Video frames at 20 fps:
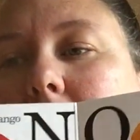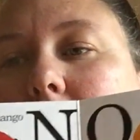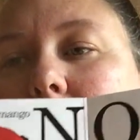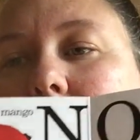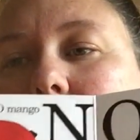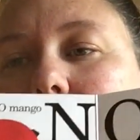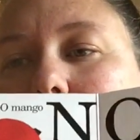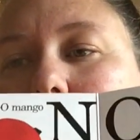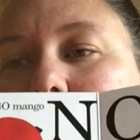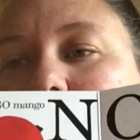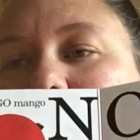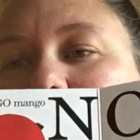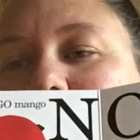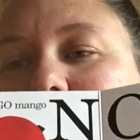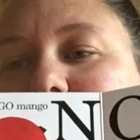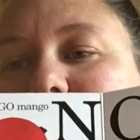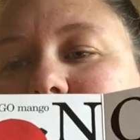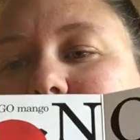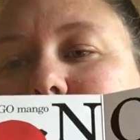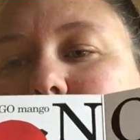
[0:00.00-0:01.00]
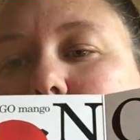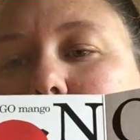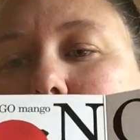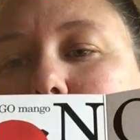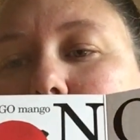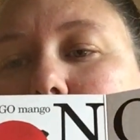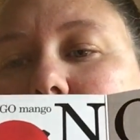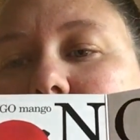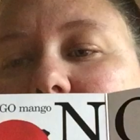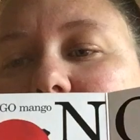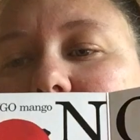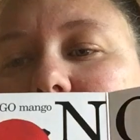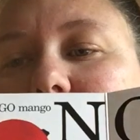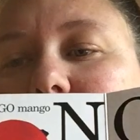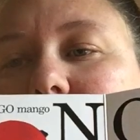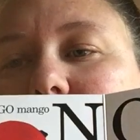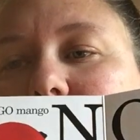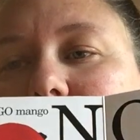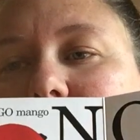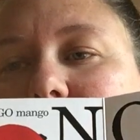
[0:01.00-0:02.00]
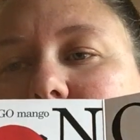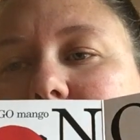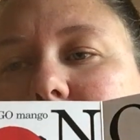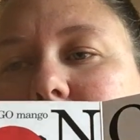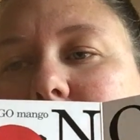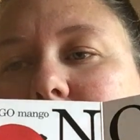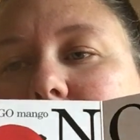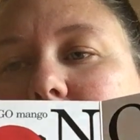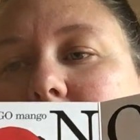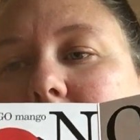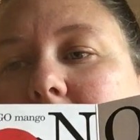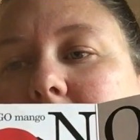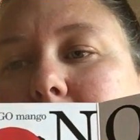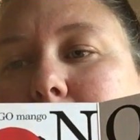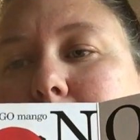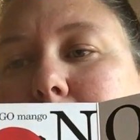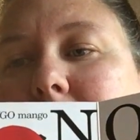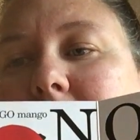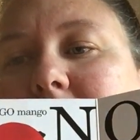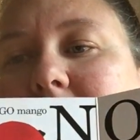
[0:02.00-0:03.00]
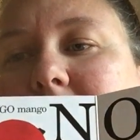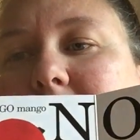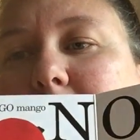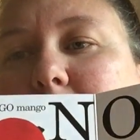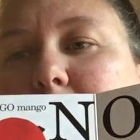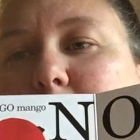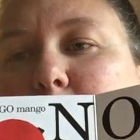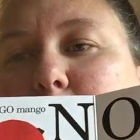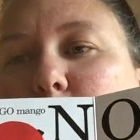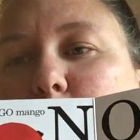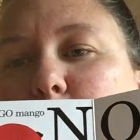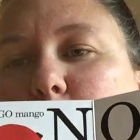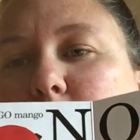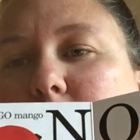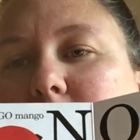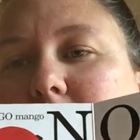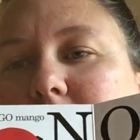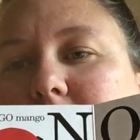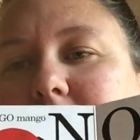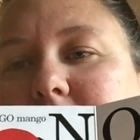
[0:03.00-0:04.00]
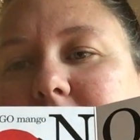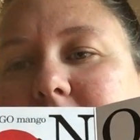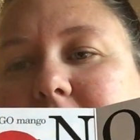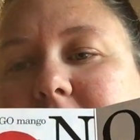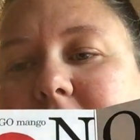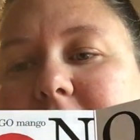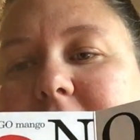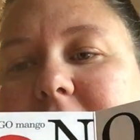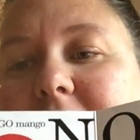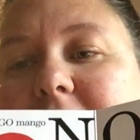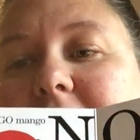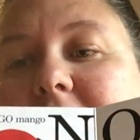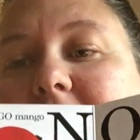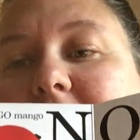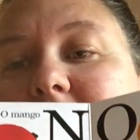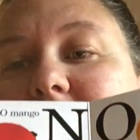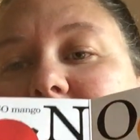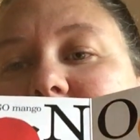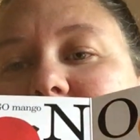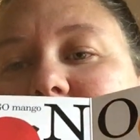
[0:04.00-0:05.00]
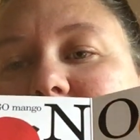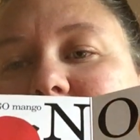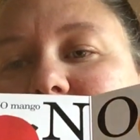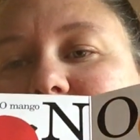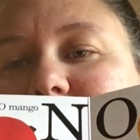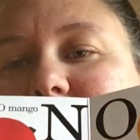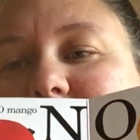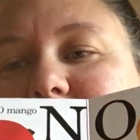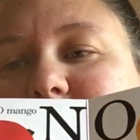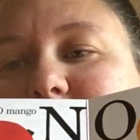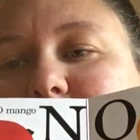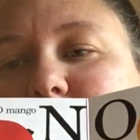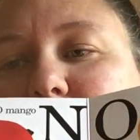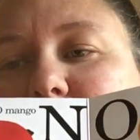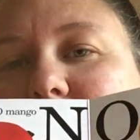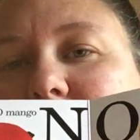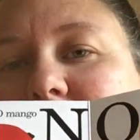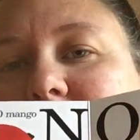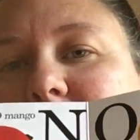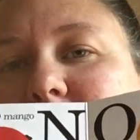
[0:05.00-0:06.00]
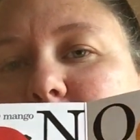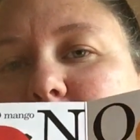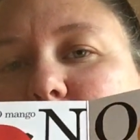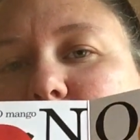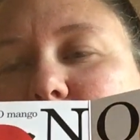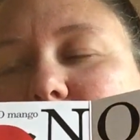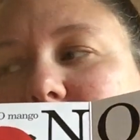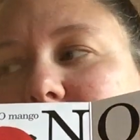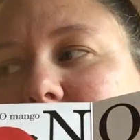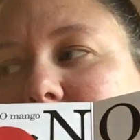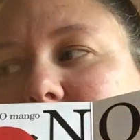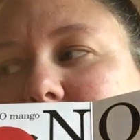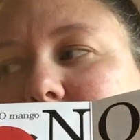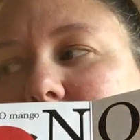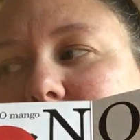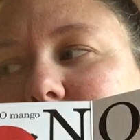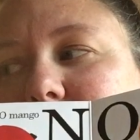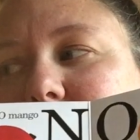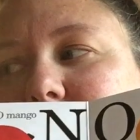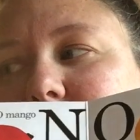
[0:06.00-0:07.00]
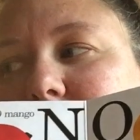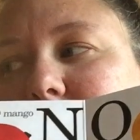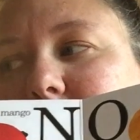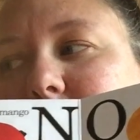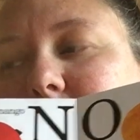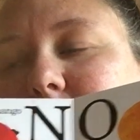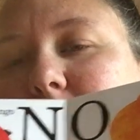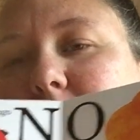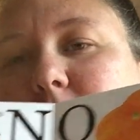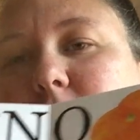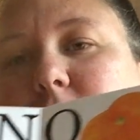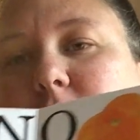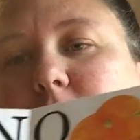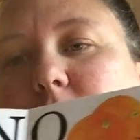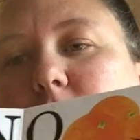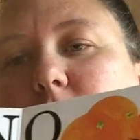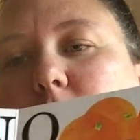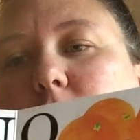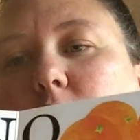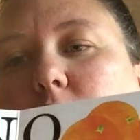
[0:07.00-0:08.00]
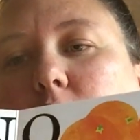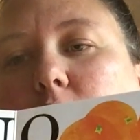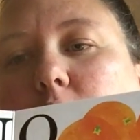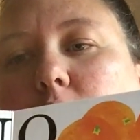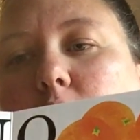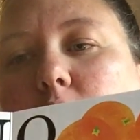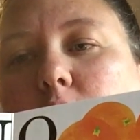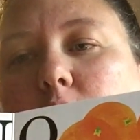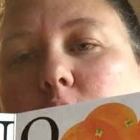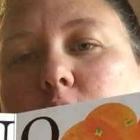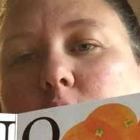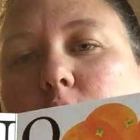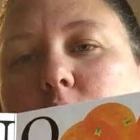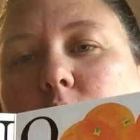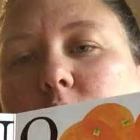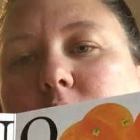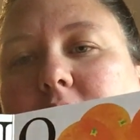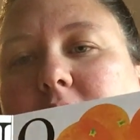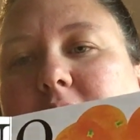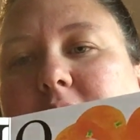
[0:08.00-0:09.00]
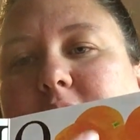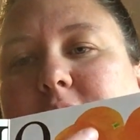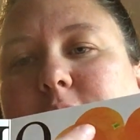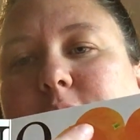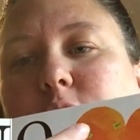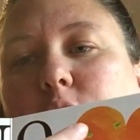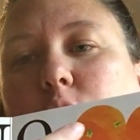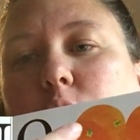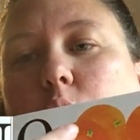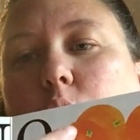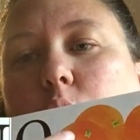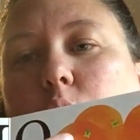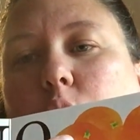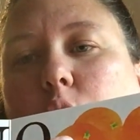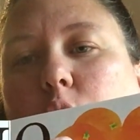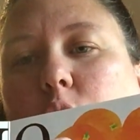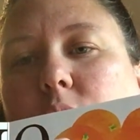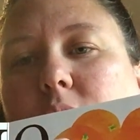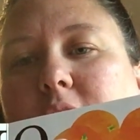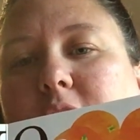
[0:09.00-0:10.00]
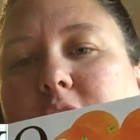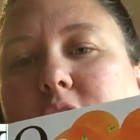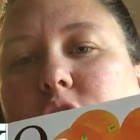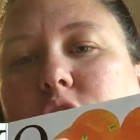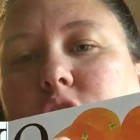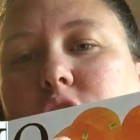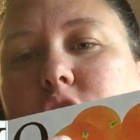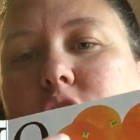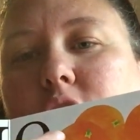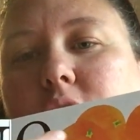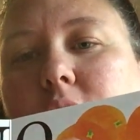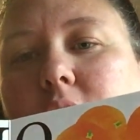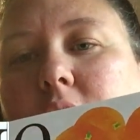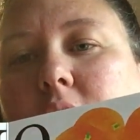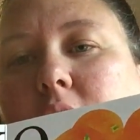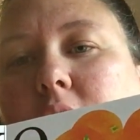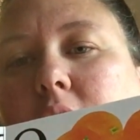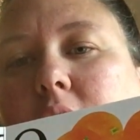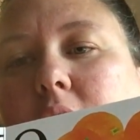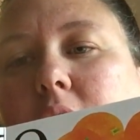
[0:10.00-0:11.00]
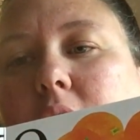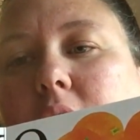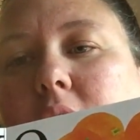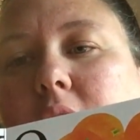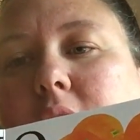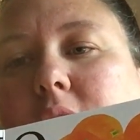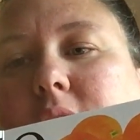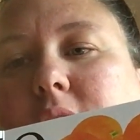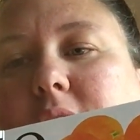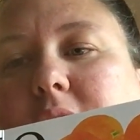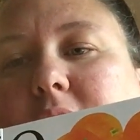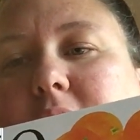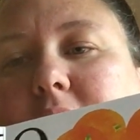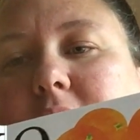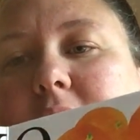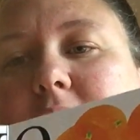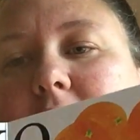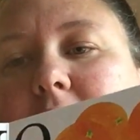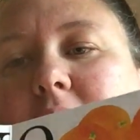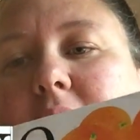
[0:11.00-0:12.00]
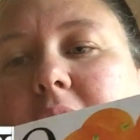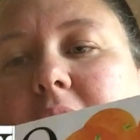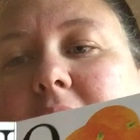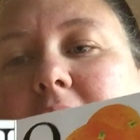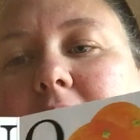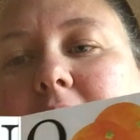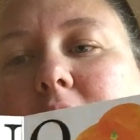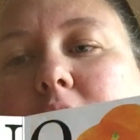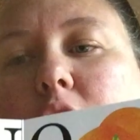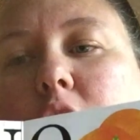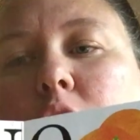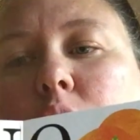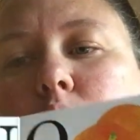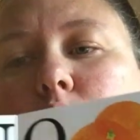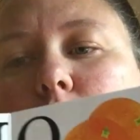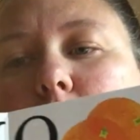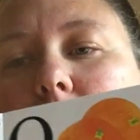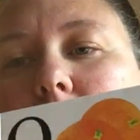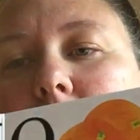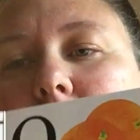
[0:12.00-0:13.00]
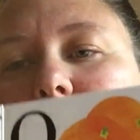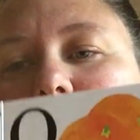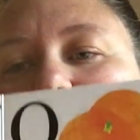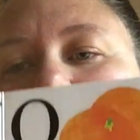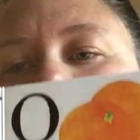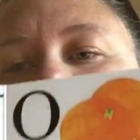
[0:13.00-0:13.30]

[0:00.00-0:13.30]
M is for melon and mango. N is for nectarine. O is for orange, onion, and okra.